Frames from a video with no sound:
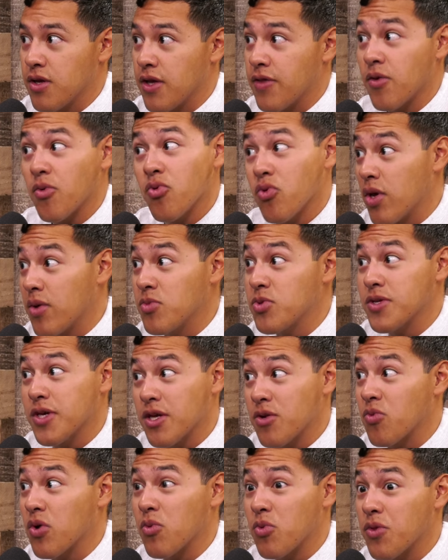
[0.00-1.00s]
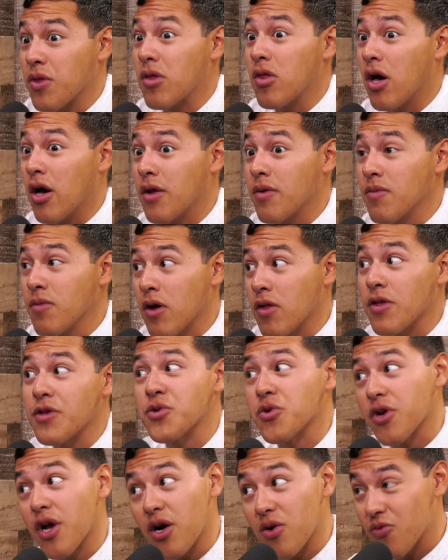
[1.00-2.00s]
and they were able to get away with a lot, unless
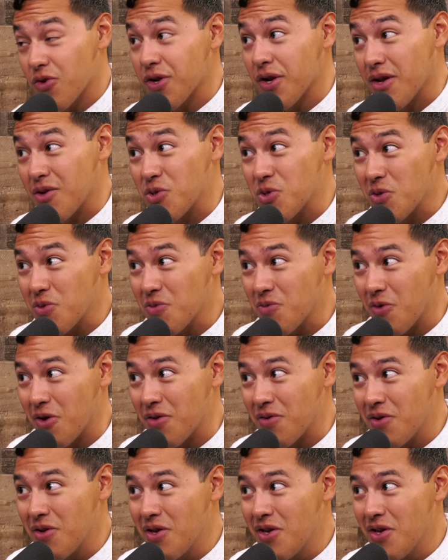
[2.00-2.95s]
you're Kyle Rittenhouse, right?